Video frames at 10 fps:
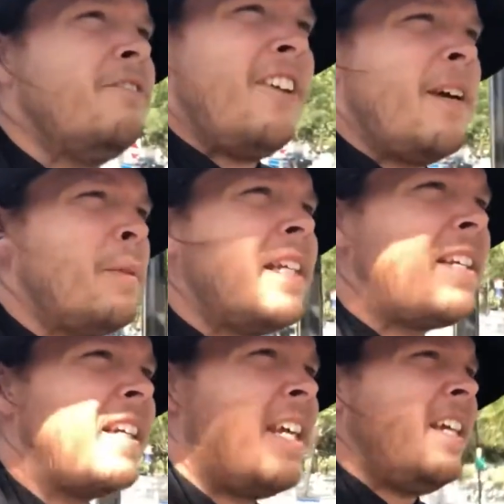
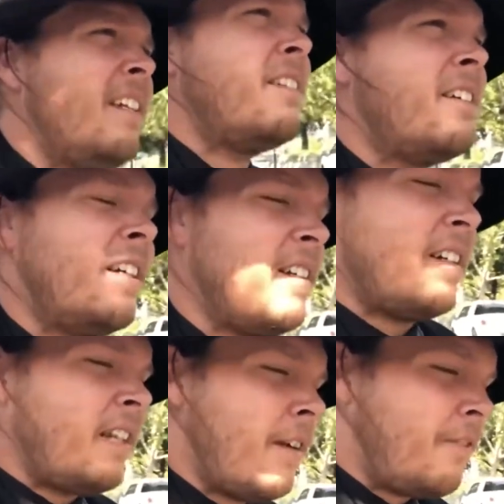families and kids. They're not,
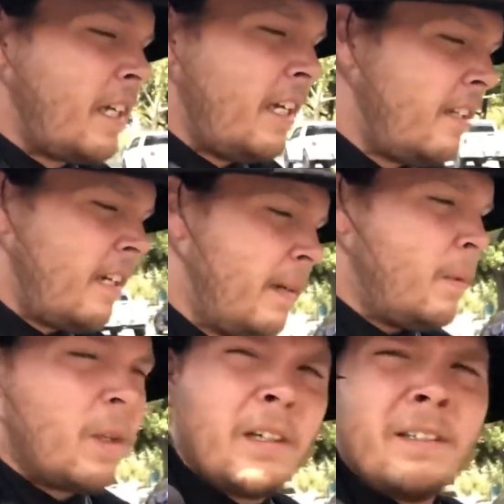they're not for kids
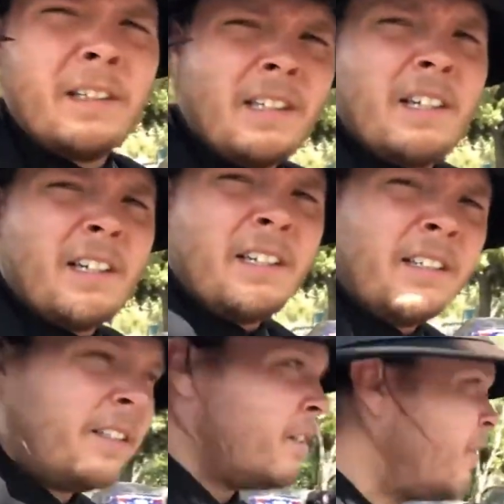anymore
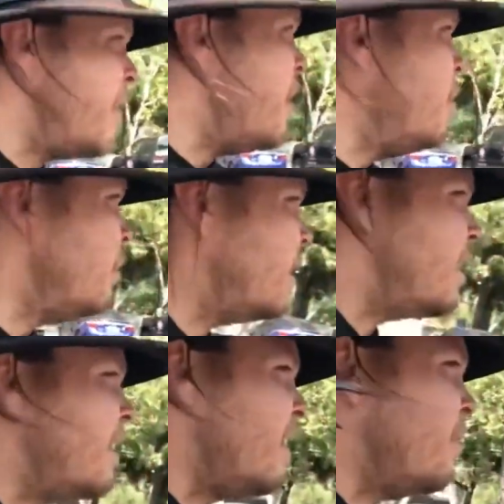for the homeless.